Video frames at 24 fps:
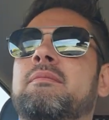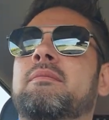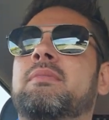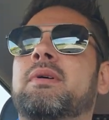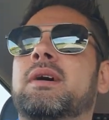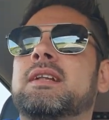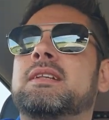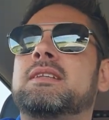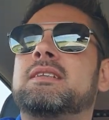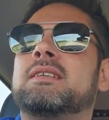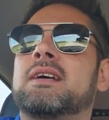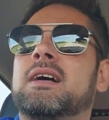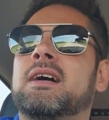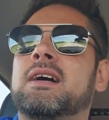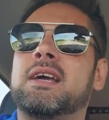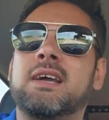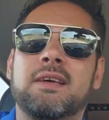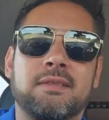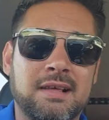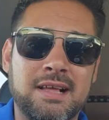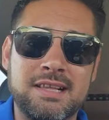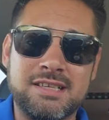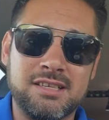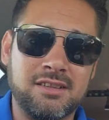But
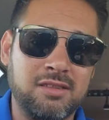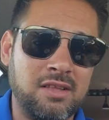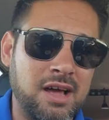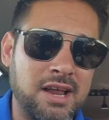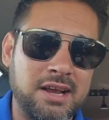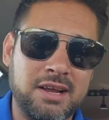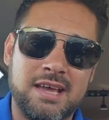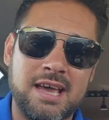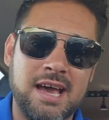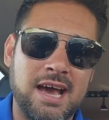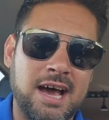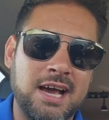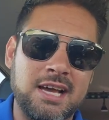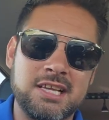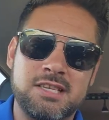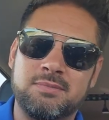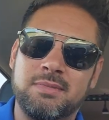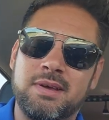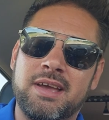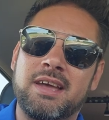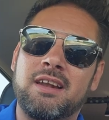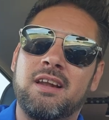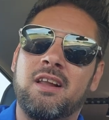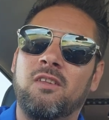again, that's a lot of guys,
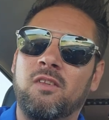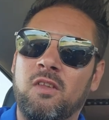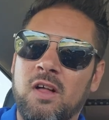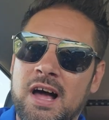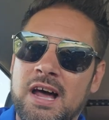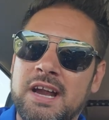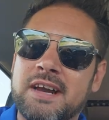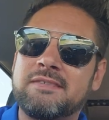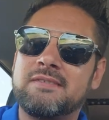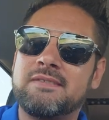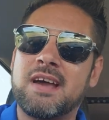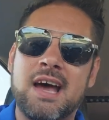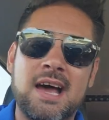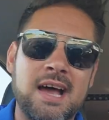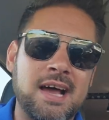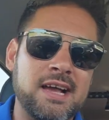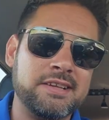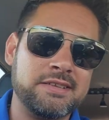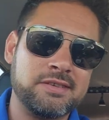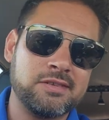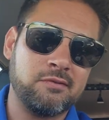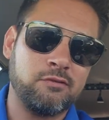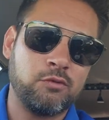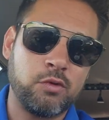man. A lot of
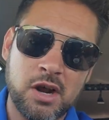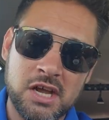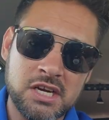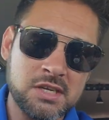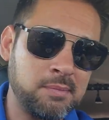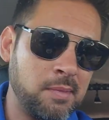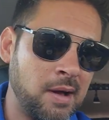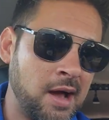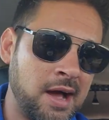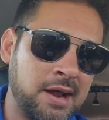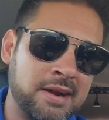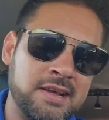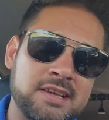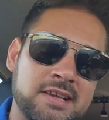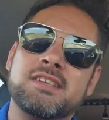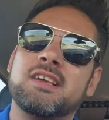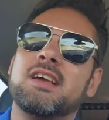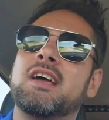guys, fresh bodies.